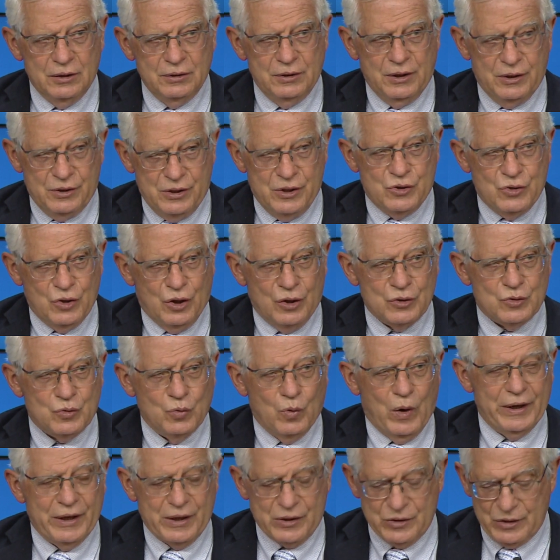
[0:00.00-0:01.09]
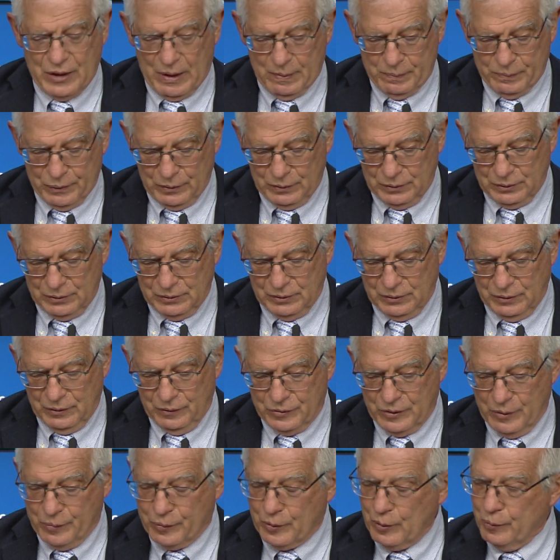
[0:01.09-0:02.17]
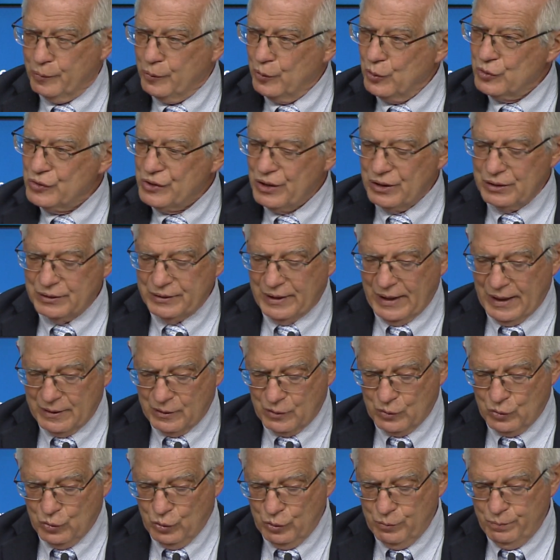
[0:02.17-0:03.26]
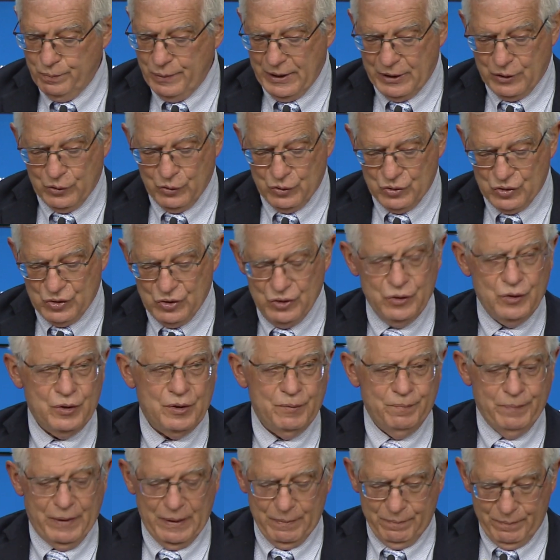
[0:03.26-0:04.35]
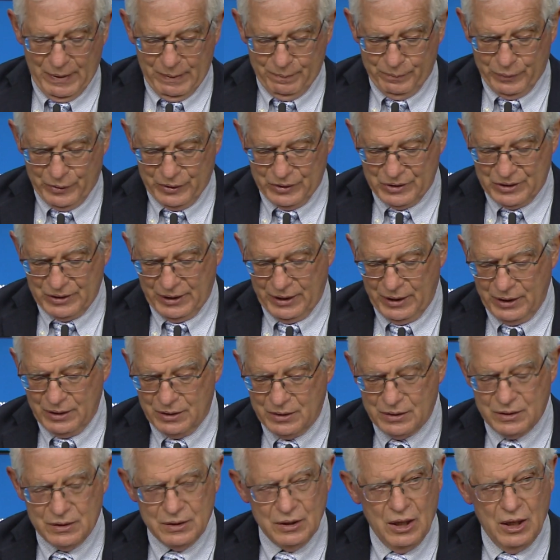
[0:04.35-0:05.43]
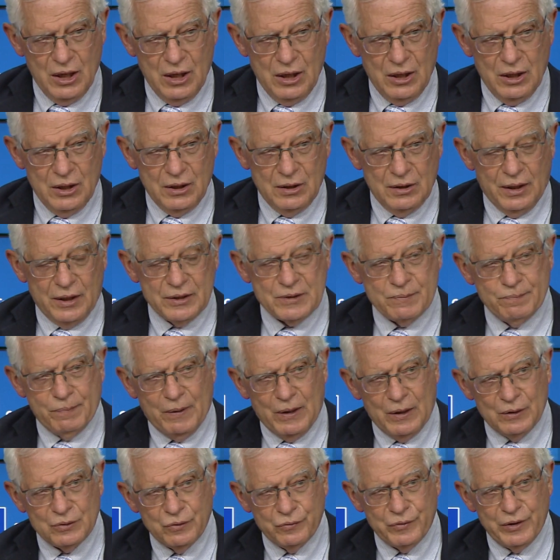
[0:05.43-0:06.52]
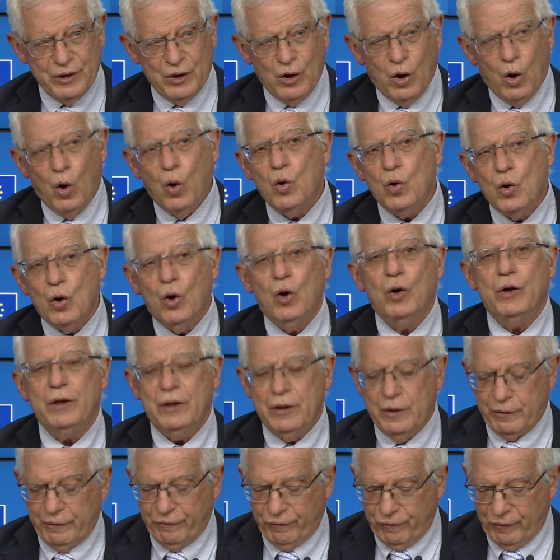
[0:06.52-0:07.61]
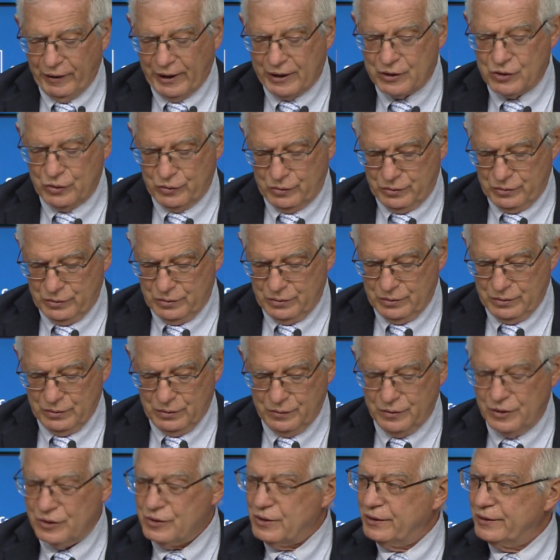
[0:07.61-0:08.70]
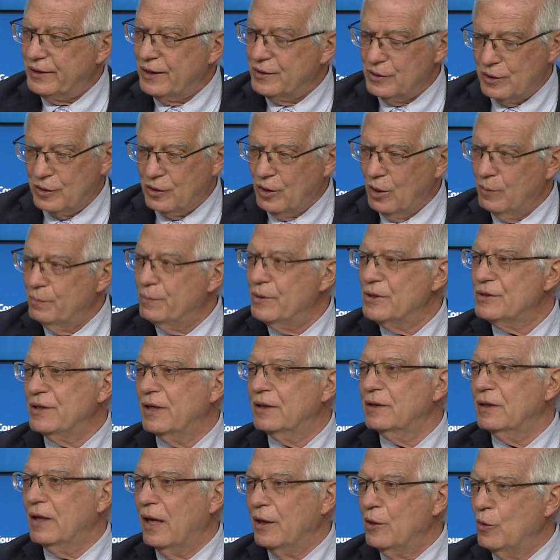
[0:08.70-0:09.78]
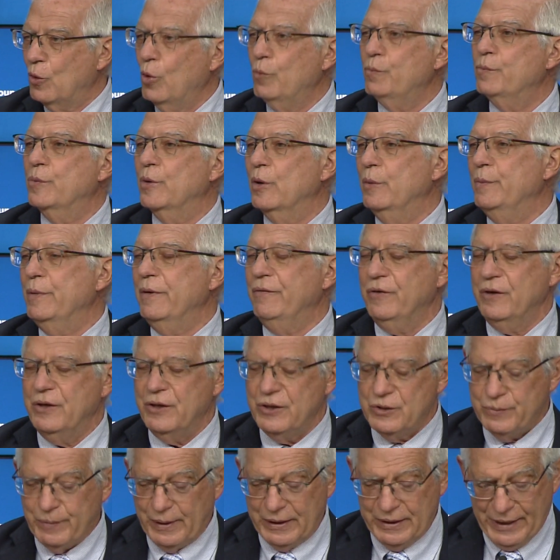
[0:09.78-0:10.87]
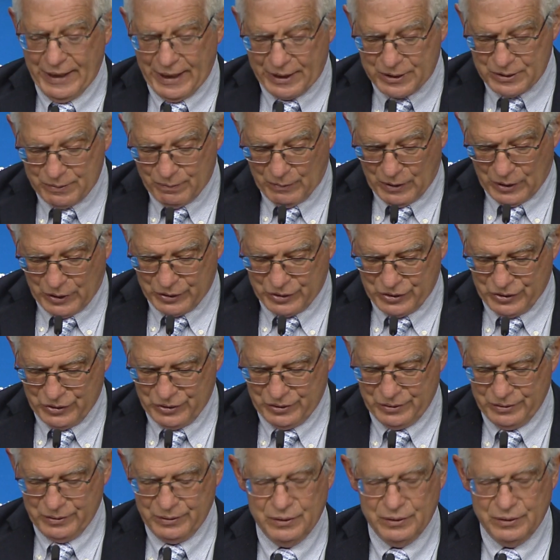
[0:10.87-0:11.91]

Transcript: This is just one example of the proposal that could be considered by member states as part of the ongoing reflection on the strategic compass that I hope will be finished by next March.